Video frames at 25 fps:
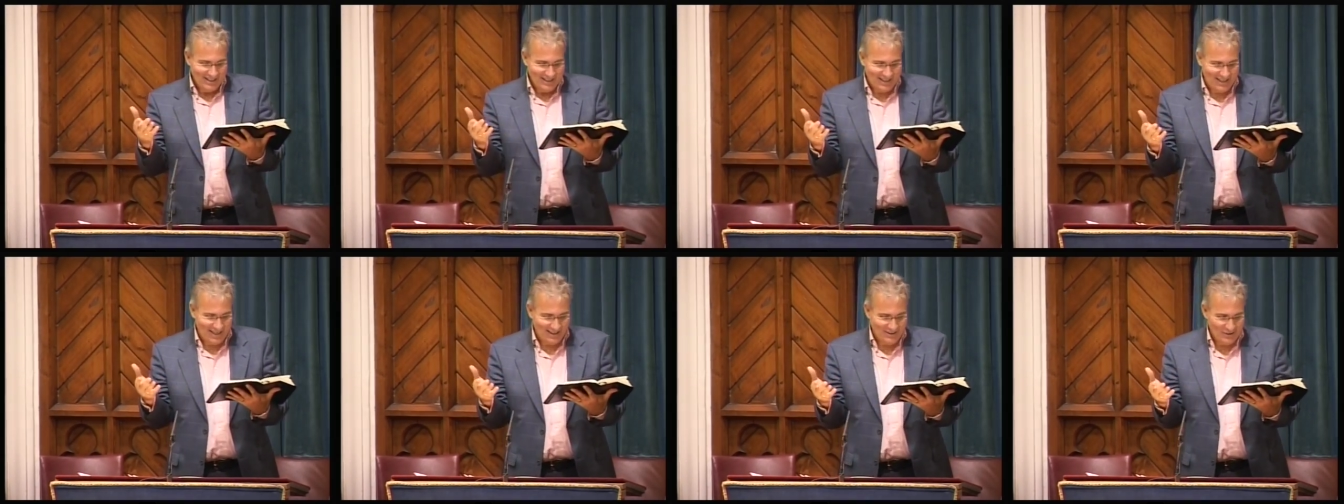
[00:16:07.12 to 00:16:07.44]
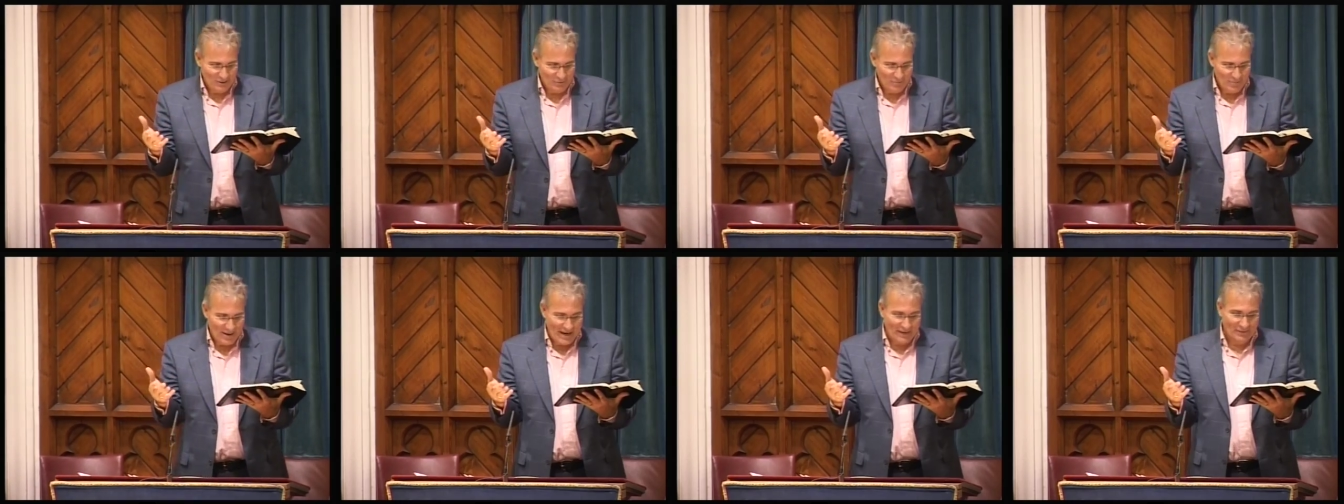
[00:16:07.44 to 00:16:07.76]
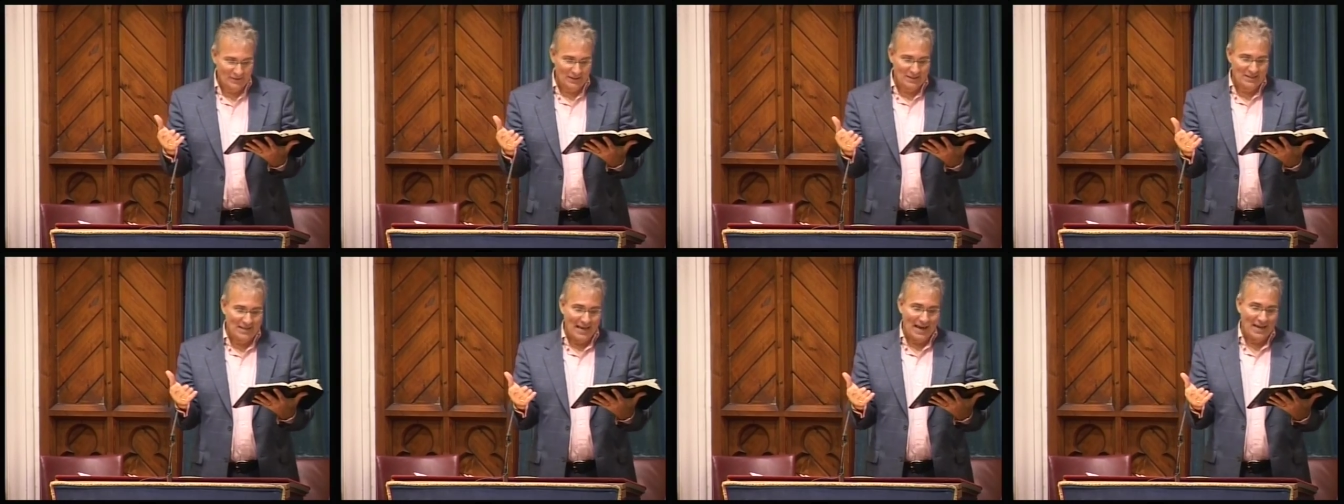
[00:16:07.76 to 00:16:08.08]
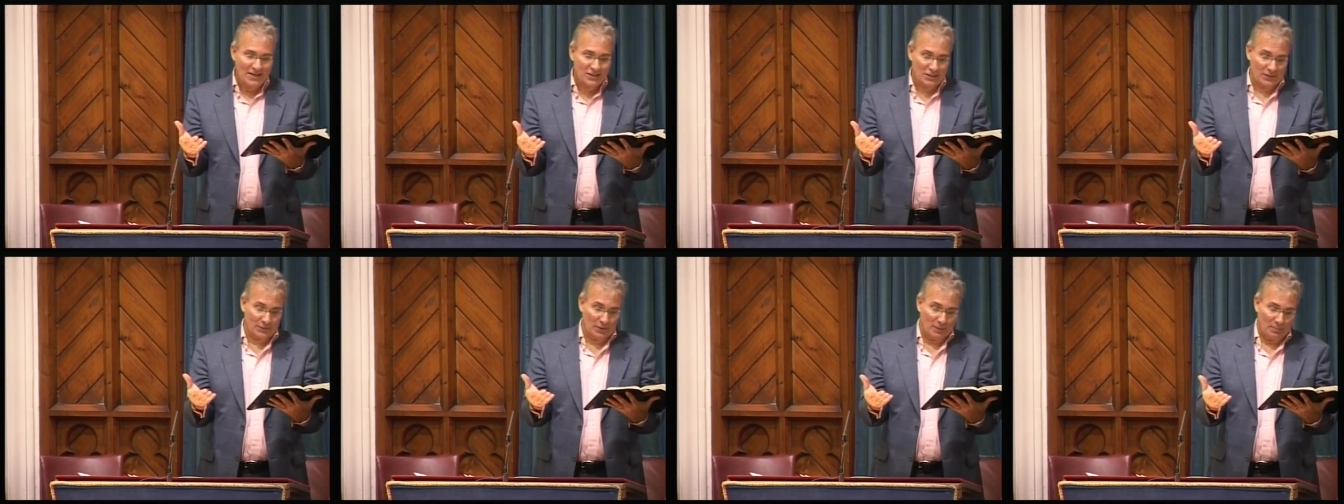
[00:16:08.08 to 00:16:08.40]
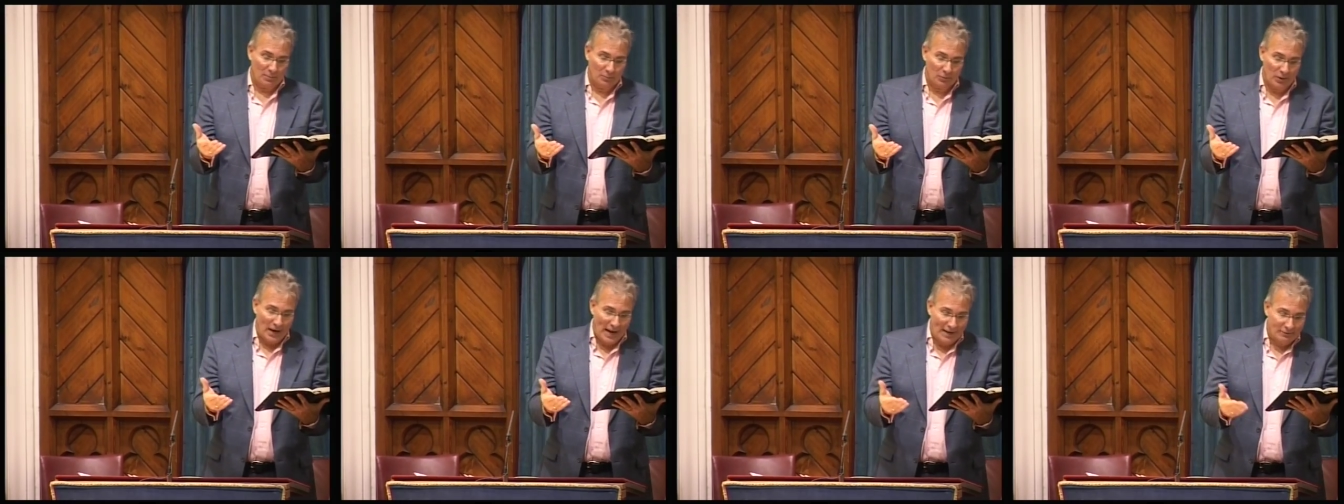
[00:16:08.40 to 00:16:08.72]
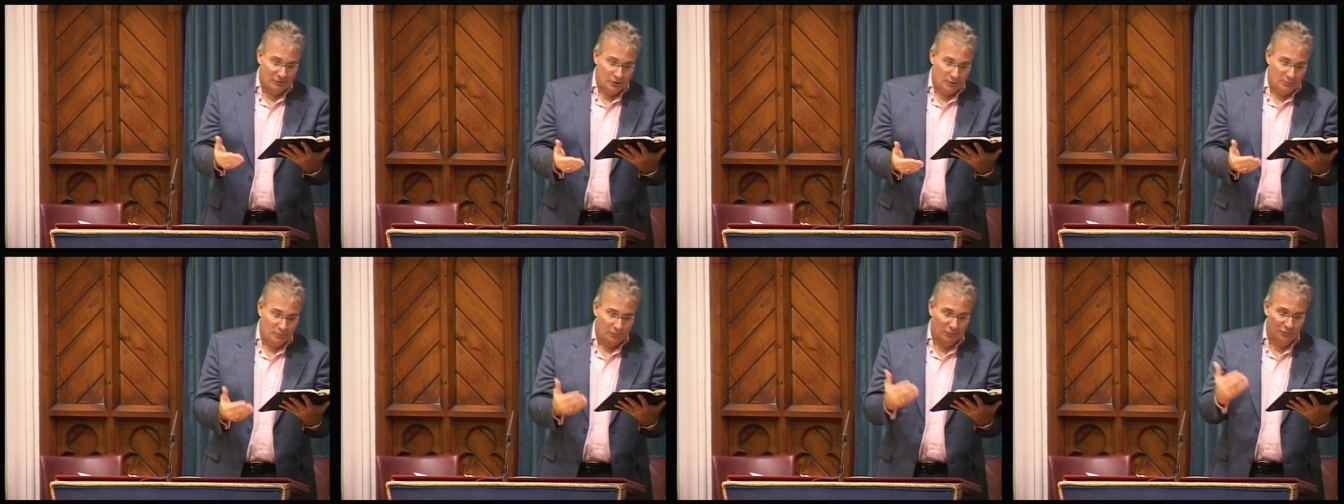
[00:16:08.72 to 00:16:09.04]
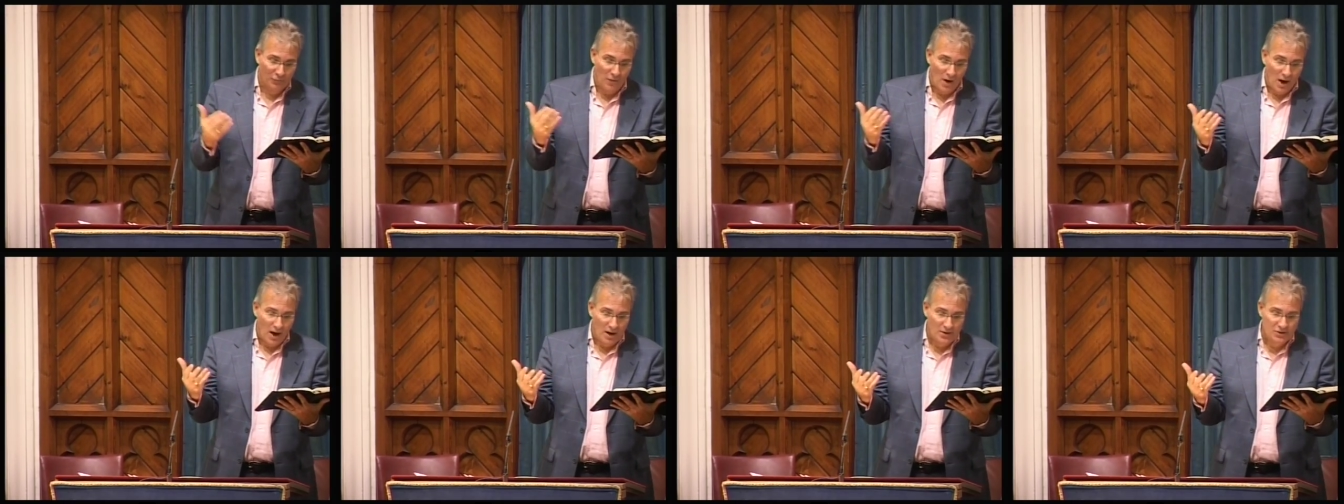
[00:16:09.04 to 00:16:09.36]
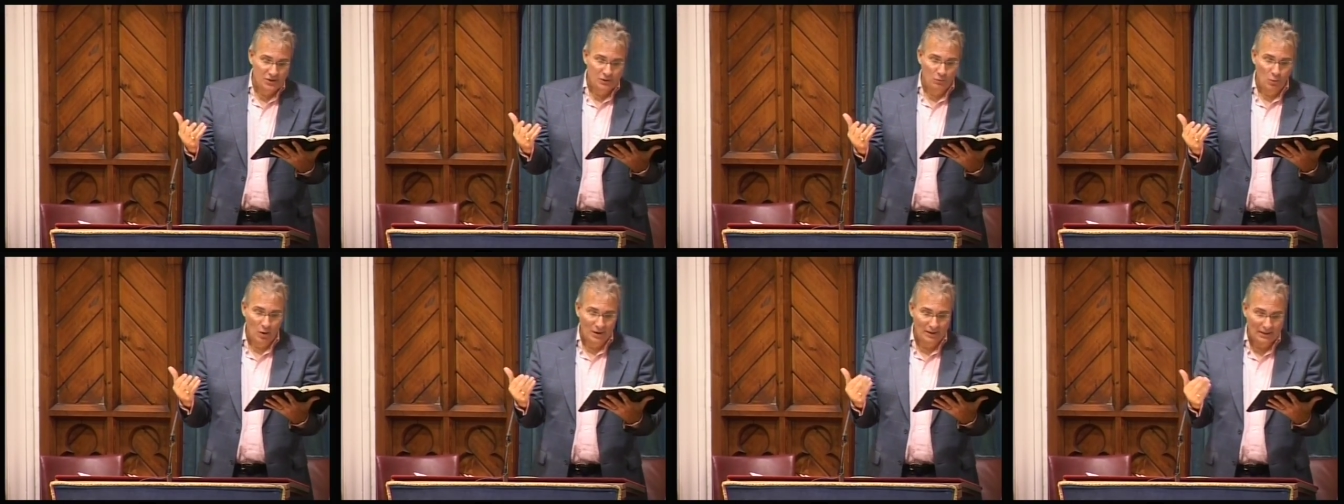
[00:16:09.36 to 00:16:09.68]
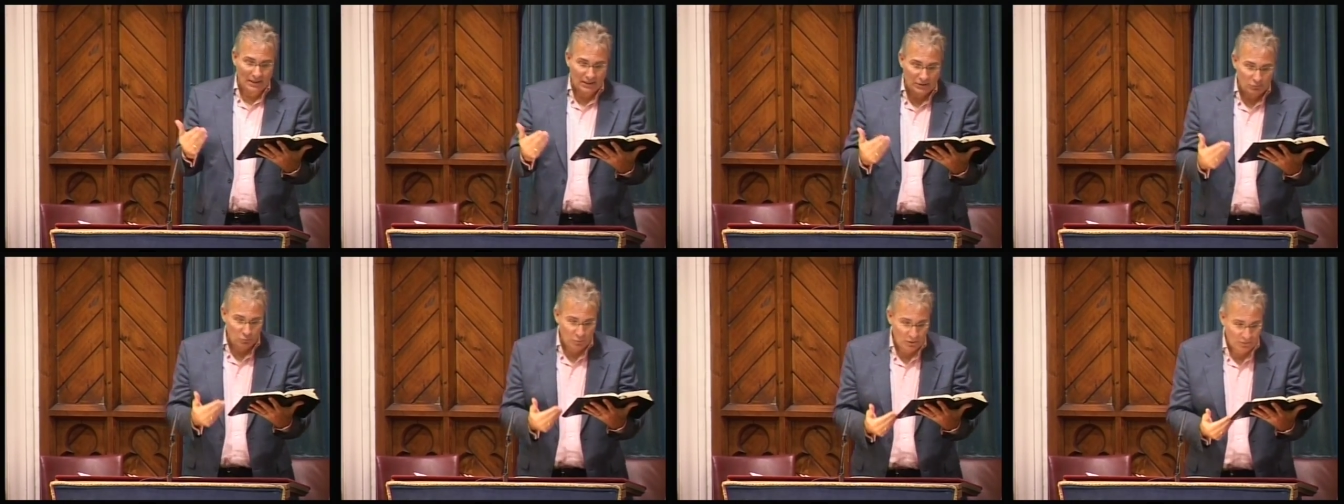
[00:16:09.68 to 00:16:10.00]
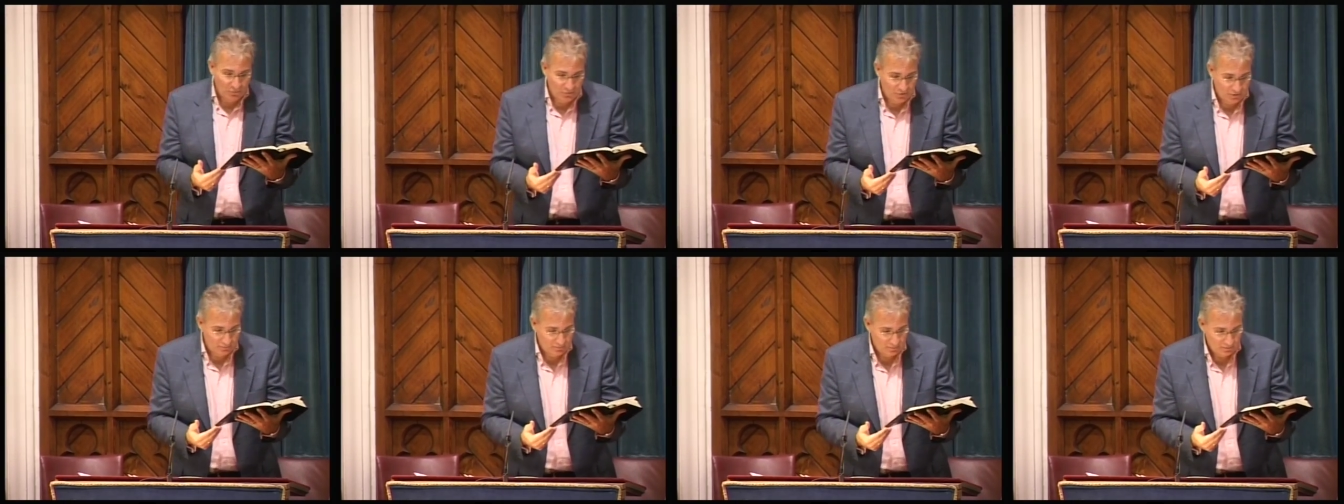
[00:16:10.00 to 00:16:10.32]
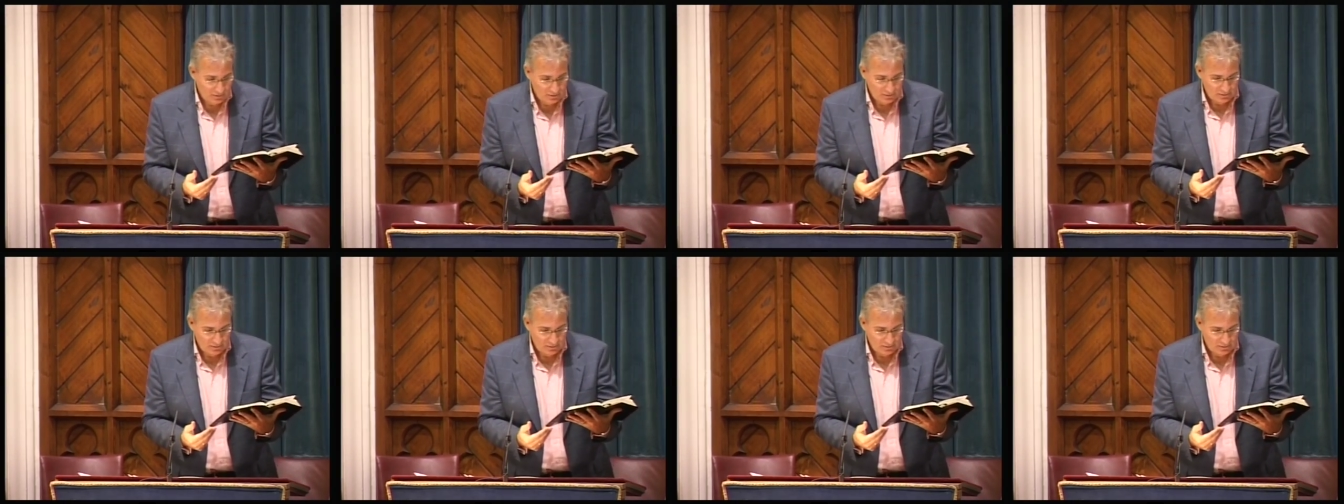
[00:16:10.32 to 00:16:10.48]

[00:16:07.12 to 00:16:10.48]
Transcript: can you make the guests of the bridegroom fast while he's with them?